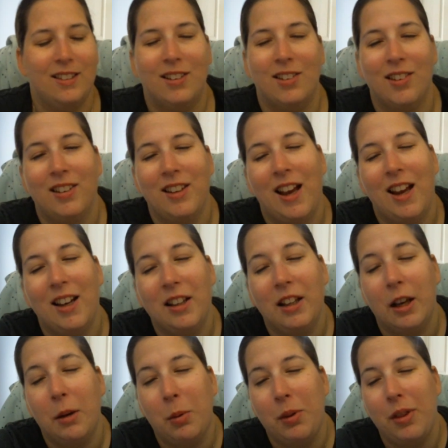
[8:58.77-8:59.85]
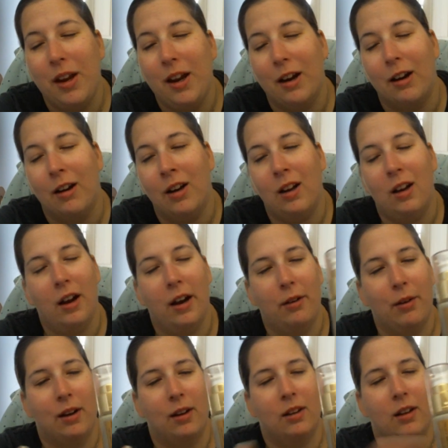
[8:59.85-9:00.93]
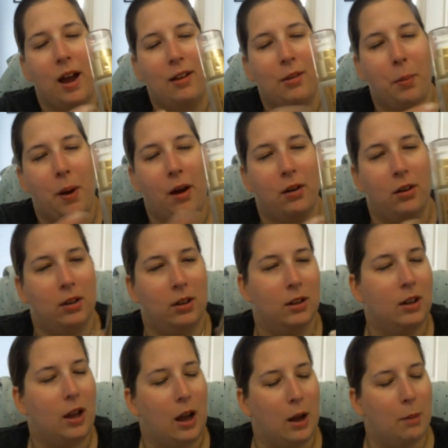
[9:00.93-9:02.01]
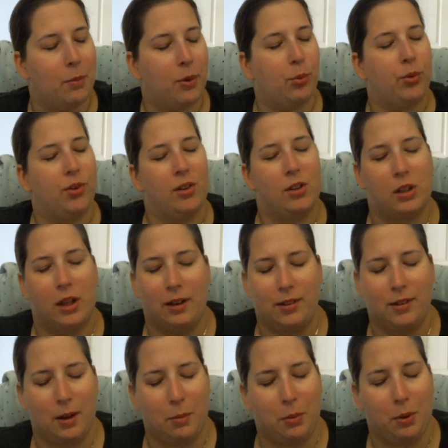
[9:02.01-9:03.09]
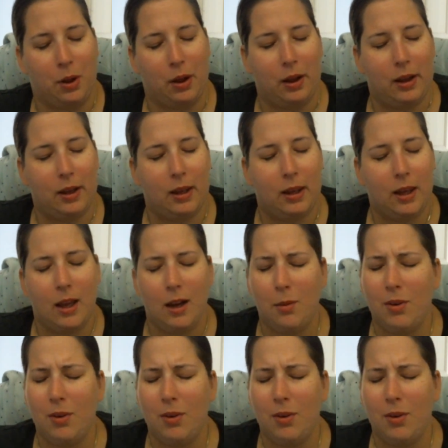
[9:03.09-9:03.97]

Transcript: There's a tiny label there. Anyway, glass bottle. This was a deluxe sample. Again, I